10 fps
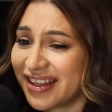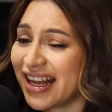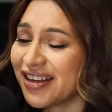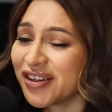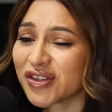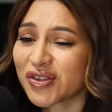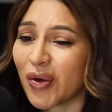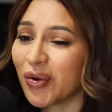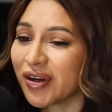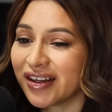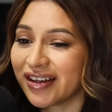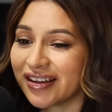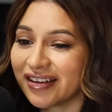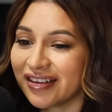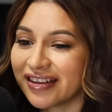So. That looks so
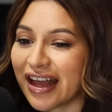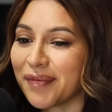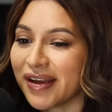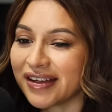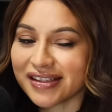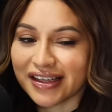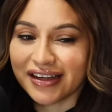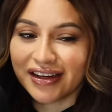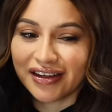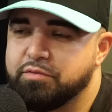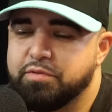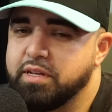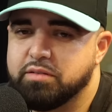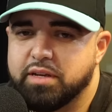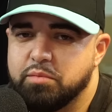good. Yeah, that made it stand The
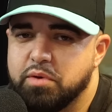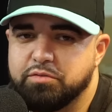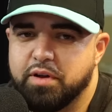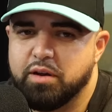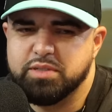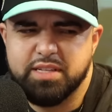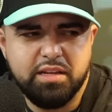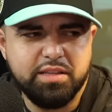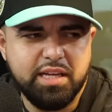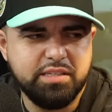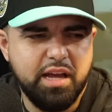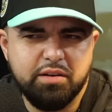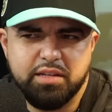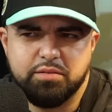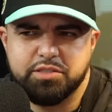video came out fire. Was that that's I
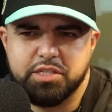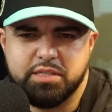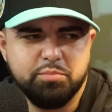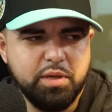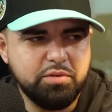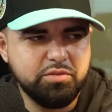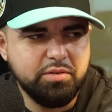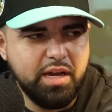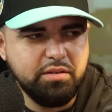heard that was Justin Bieber's old